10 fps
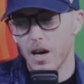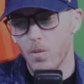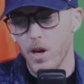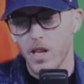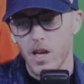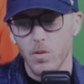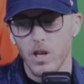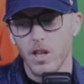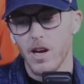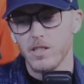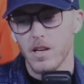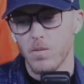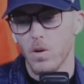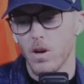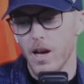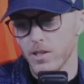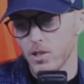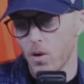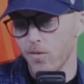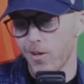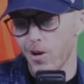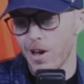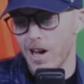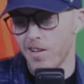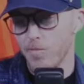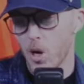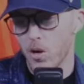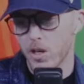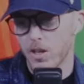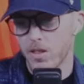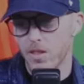when they realized they were so far off market.